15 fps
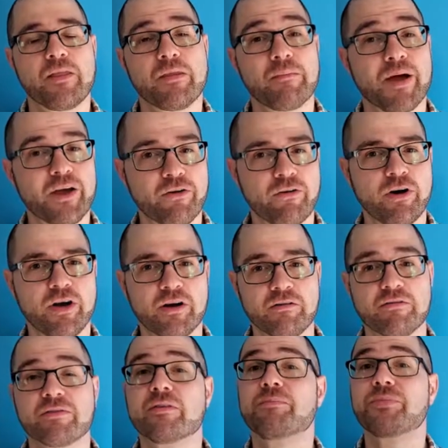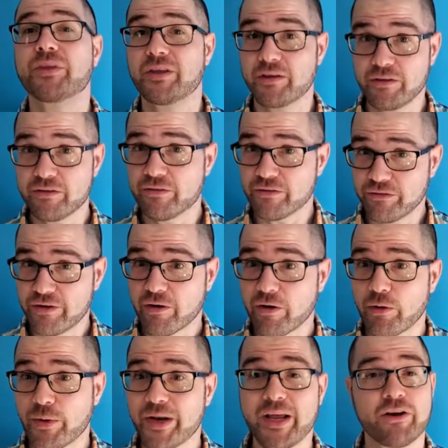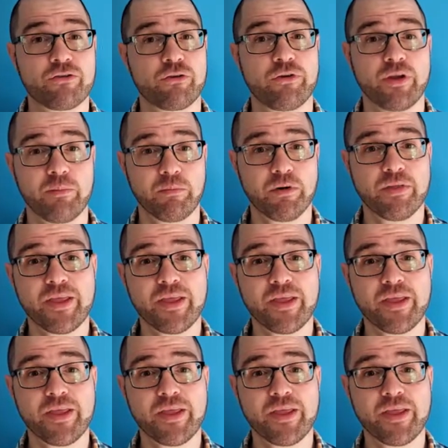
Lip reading: In the matter of, is 0 a natural number?